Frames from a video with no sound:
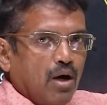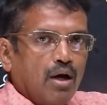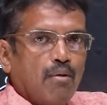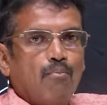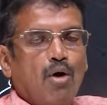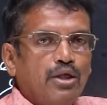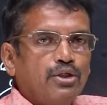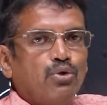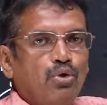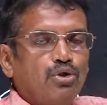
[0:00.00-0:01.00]
uh,
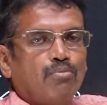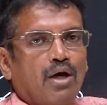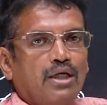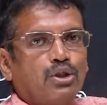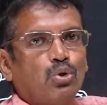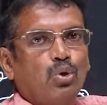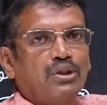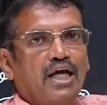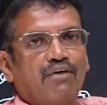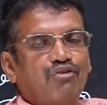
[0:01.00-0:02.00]
molecule to molecule
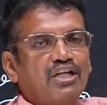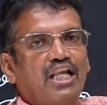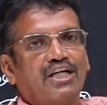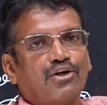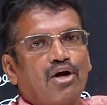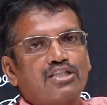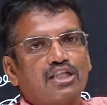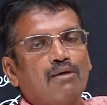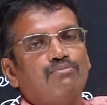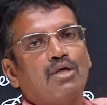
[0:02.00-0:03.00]
the free electrons
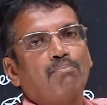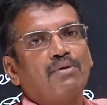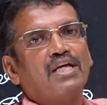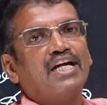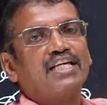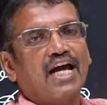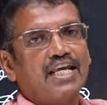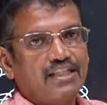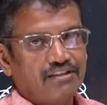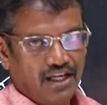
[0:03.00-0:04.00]
keep jumping and
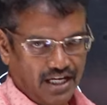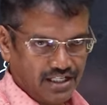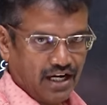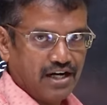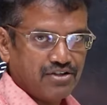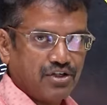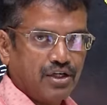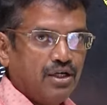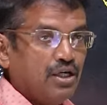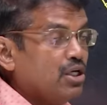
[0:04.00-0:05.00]
carrying the heat energy.
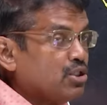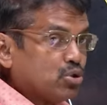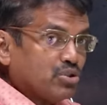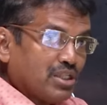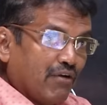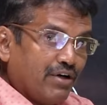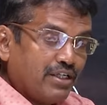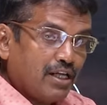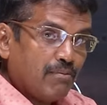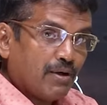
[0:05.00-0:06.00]
So,
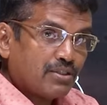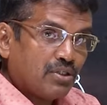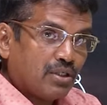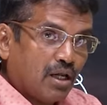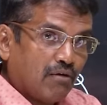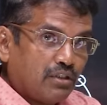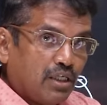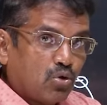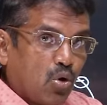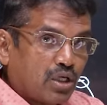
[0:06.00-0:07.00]
70 percent of
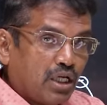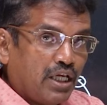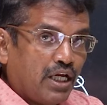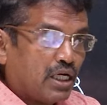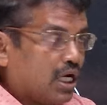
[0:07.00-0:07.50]
the total heat